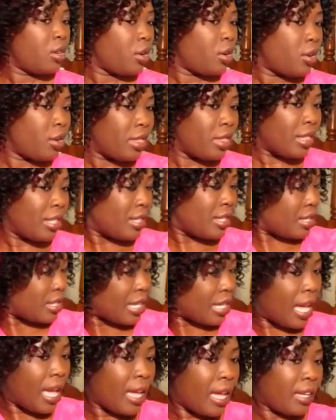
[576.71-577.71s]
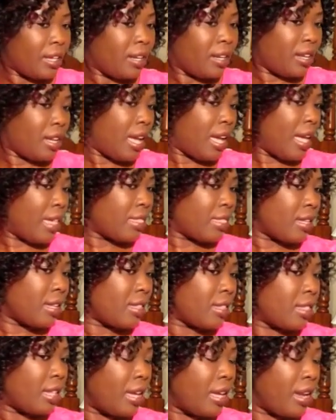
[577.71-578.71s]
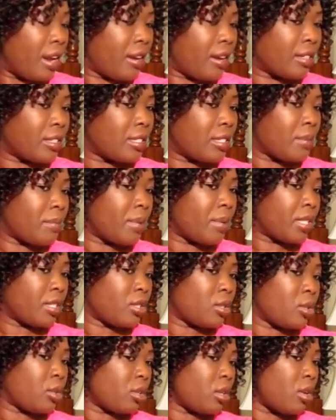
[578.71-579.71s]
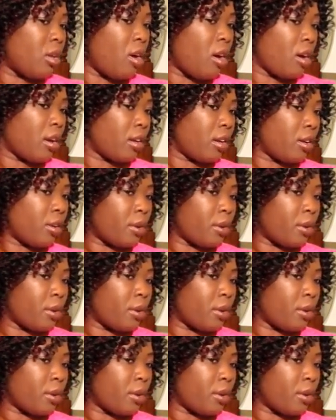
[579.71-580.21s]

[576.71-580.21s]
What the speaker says: On this side, I think the hair is a bit too long